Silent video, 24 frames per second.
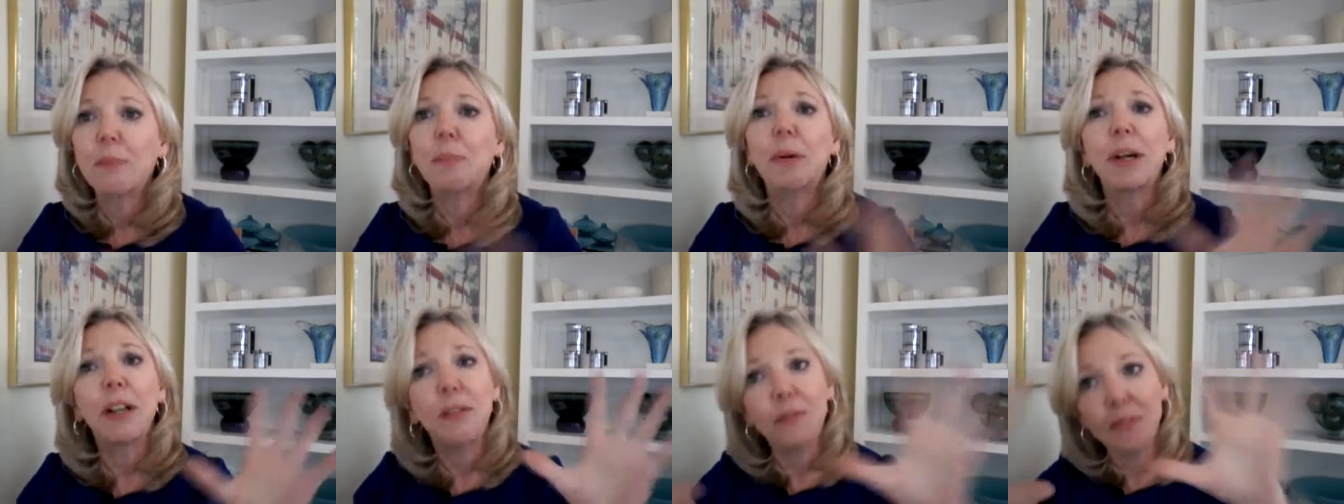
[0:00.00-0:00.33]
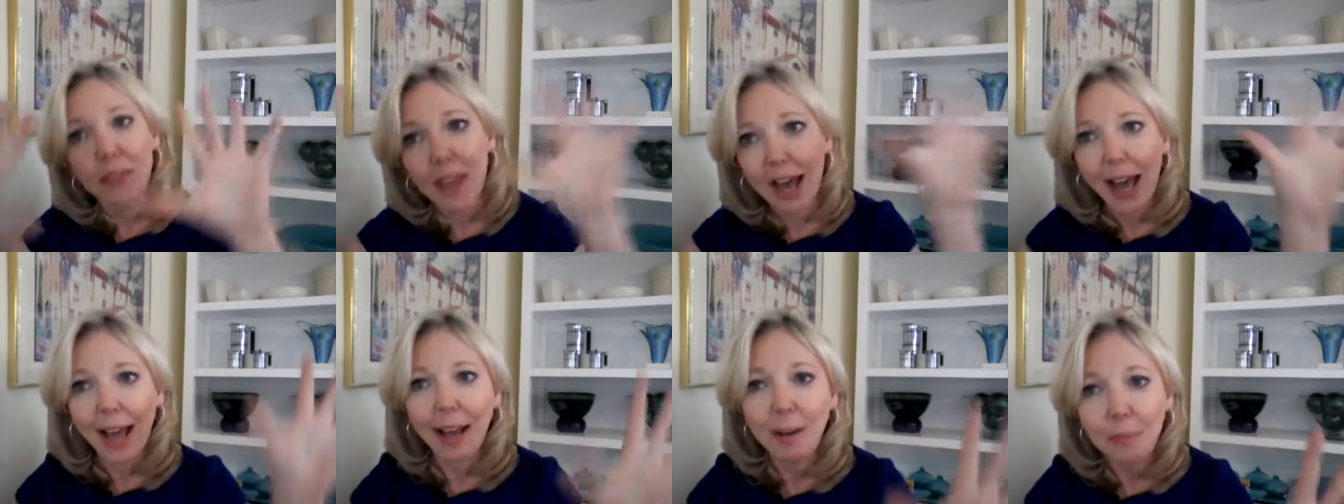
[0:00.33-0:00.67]
but if
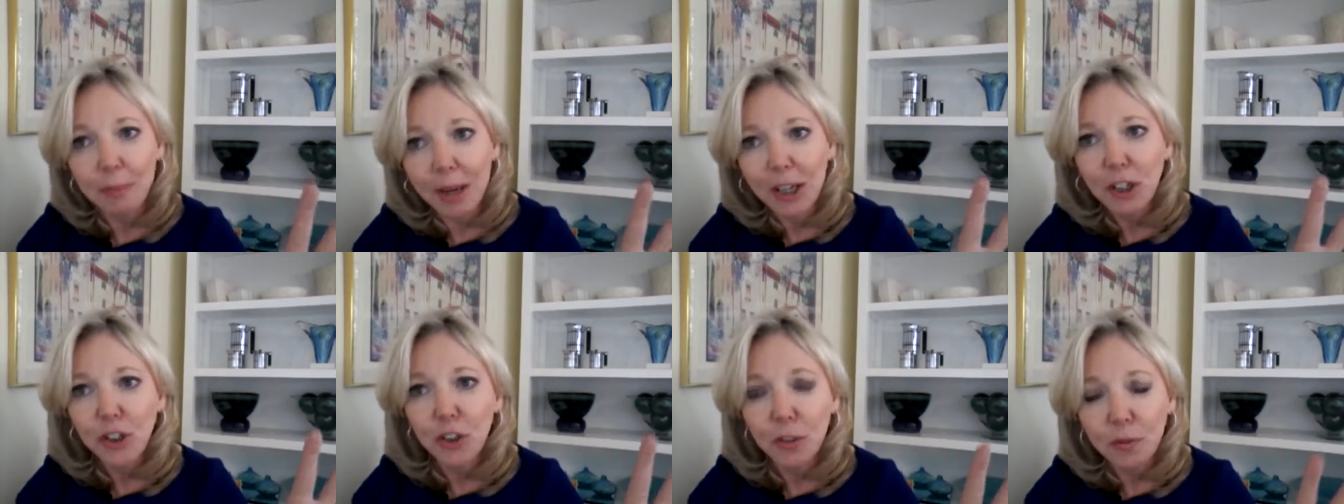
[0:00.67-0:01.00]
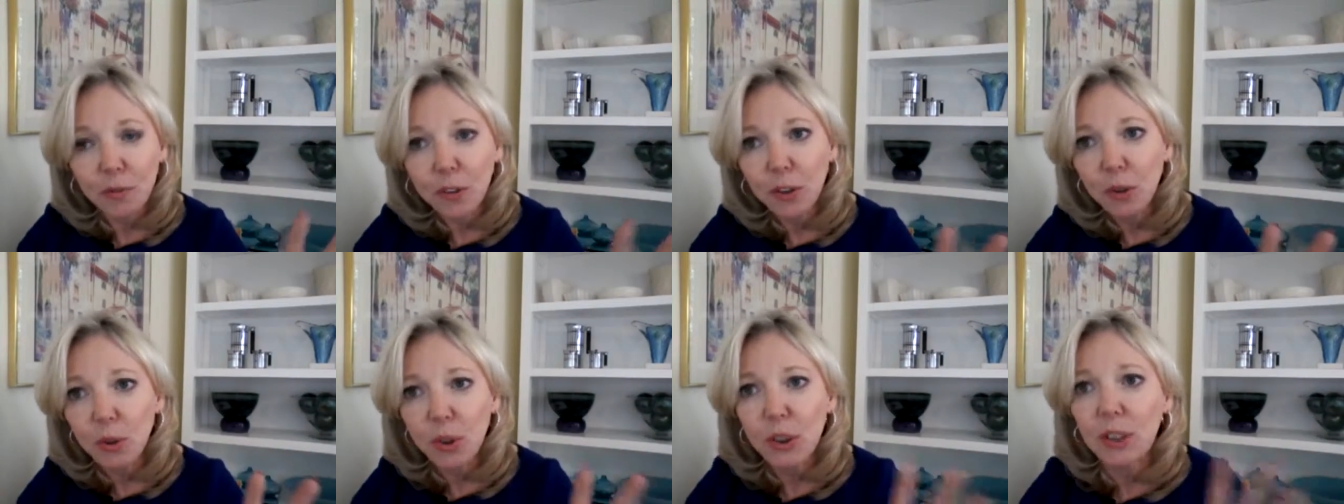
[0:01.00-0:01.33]
that makes you
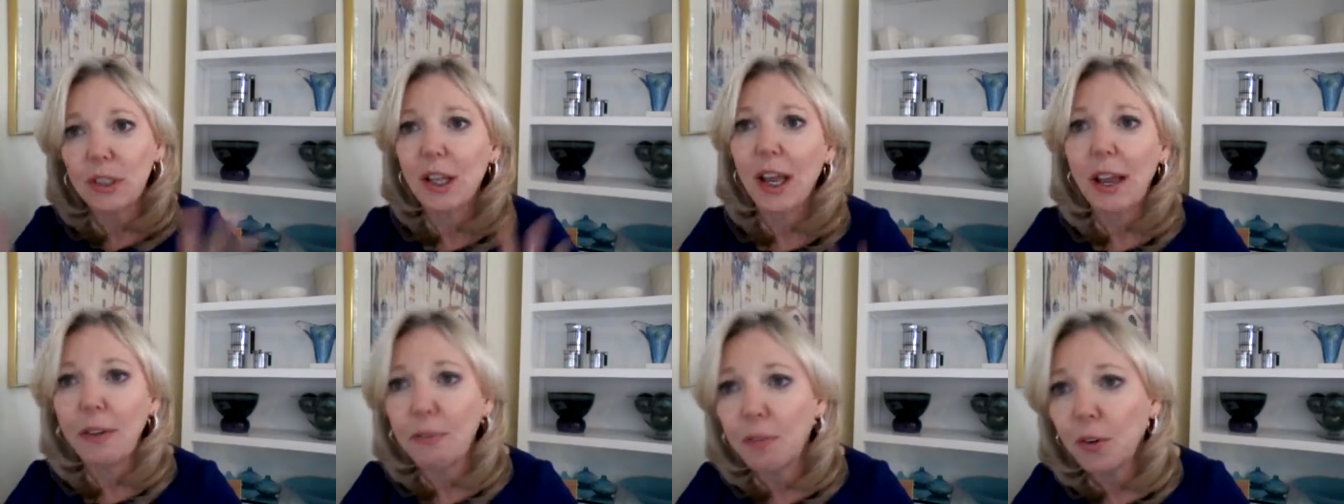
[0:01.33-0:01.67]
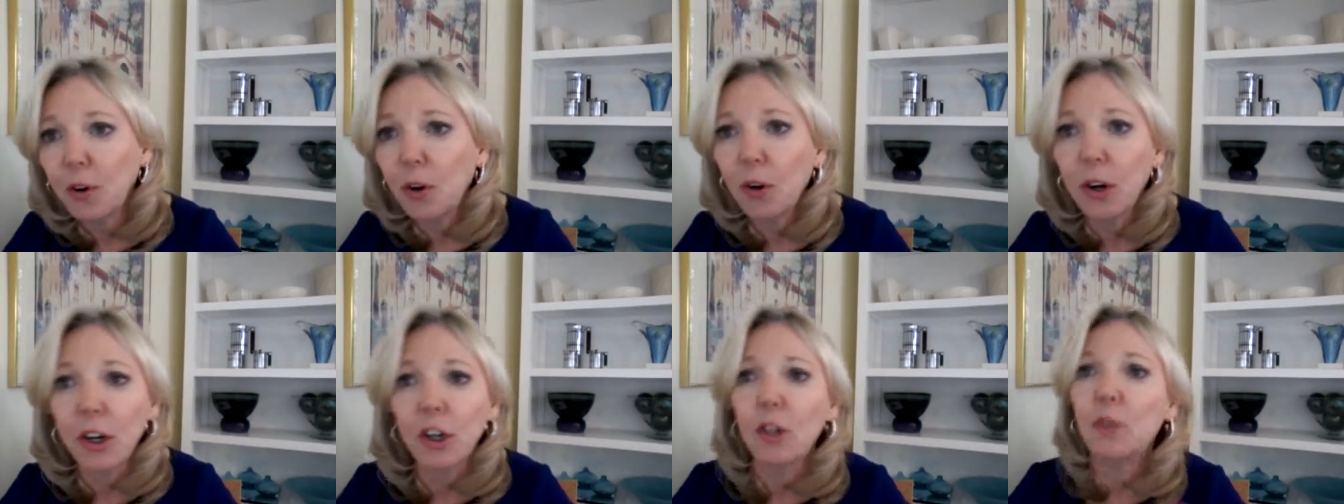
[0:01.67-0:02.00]
feel
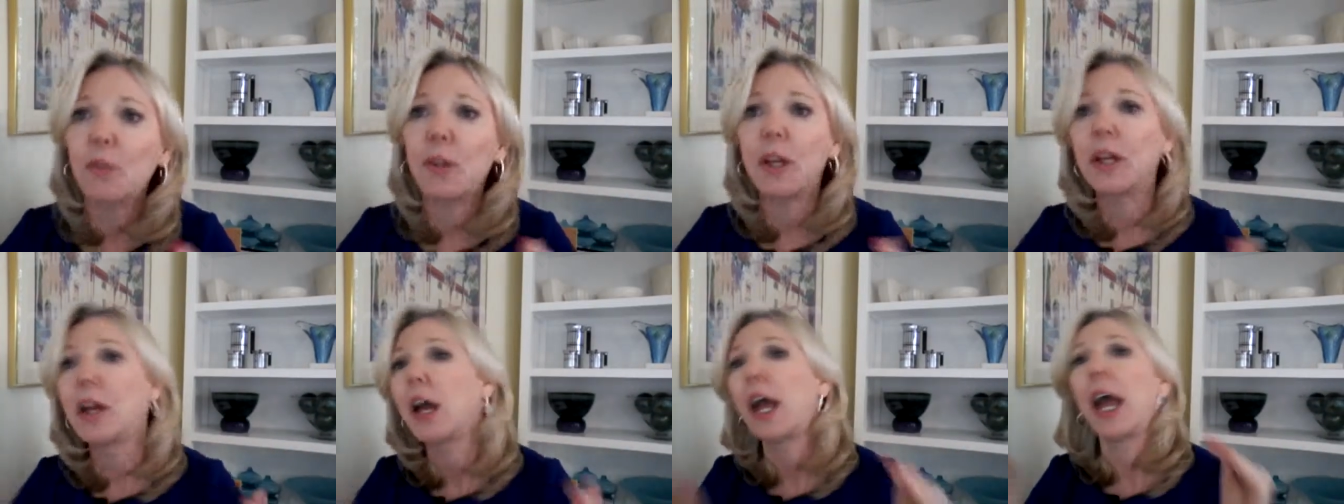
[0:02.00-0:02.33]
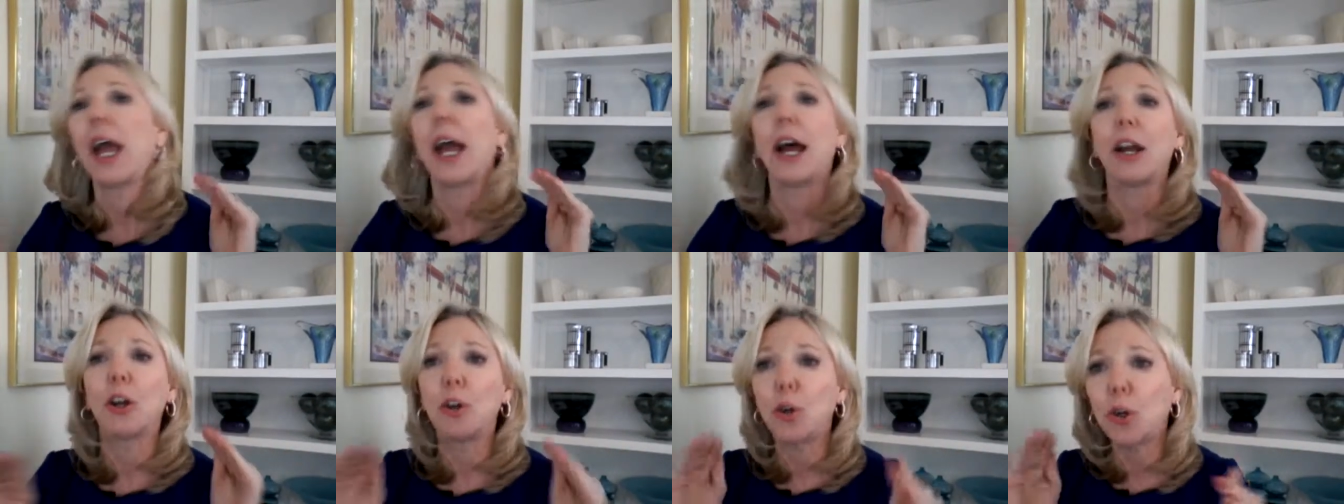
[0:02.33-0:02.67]
safer and you think,
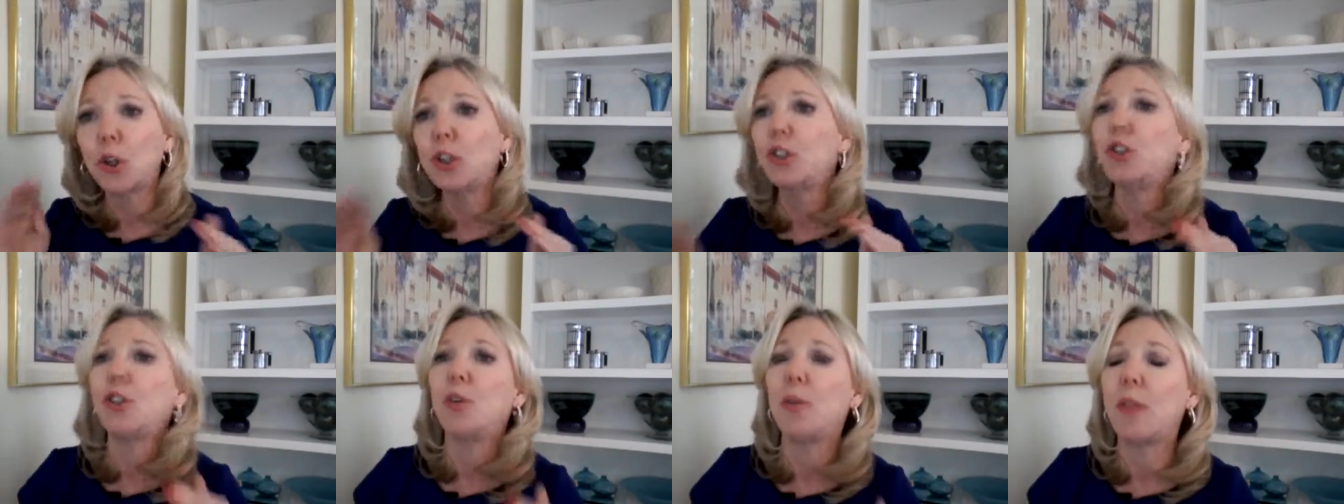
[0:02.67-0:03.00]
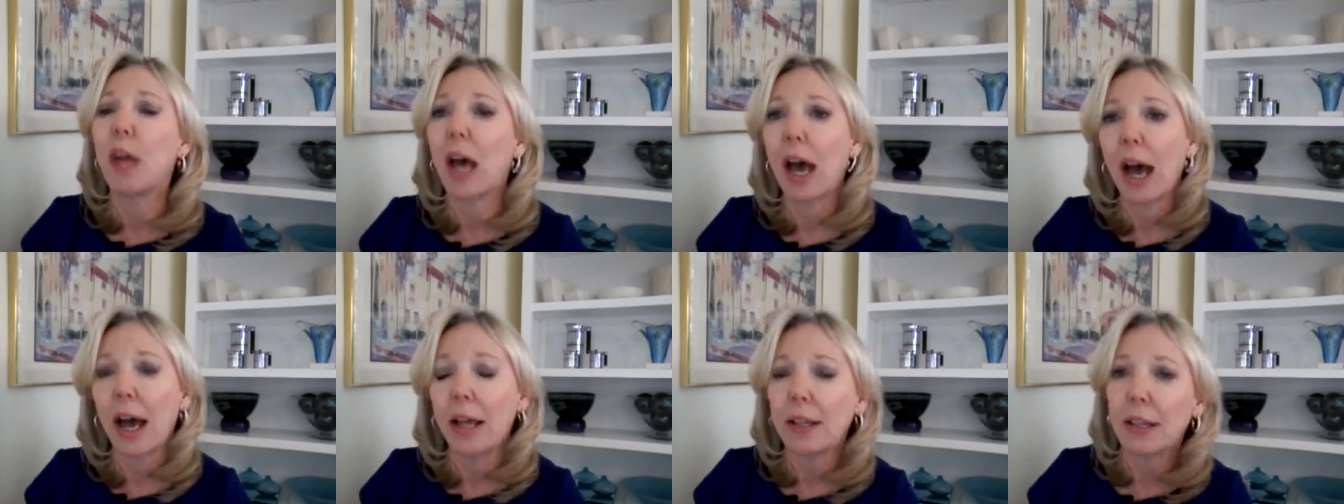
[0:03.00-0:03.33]
hey, I could do
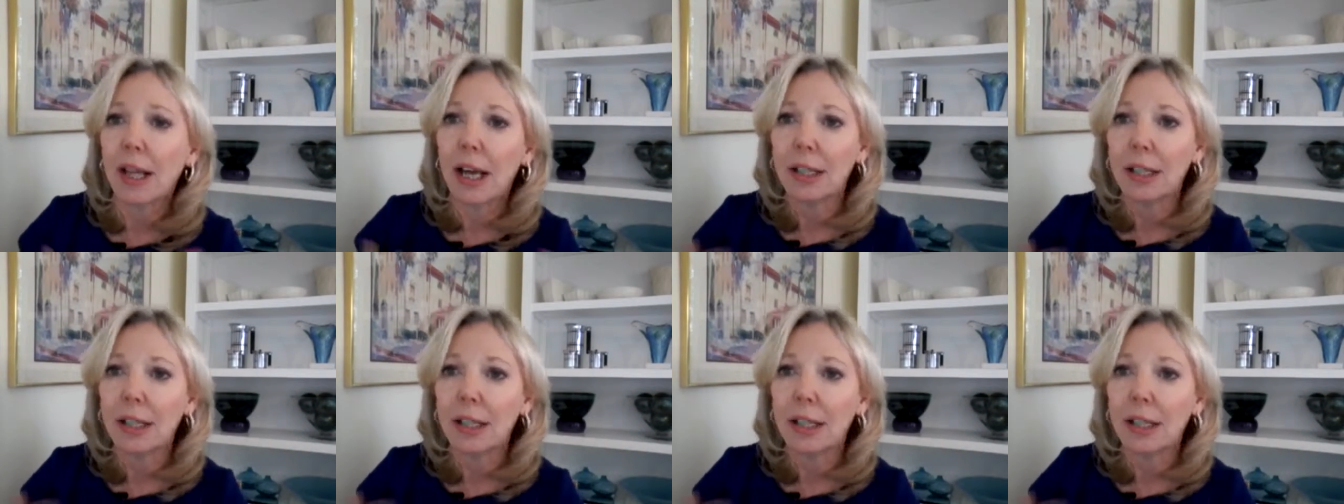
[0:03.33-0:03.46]
that,